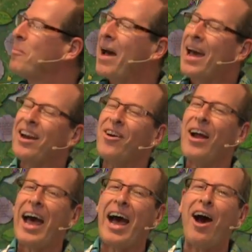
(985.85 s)
matter
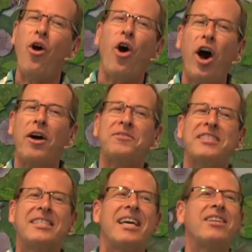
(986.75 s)
how
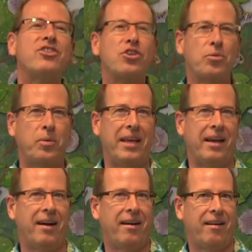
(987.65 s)
off-center we
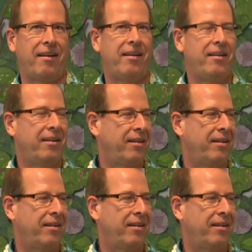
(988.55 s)
are,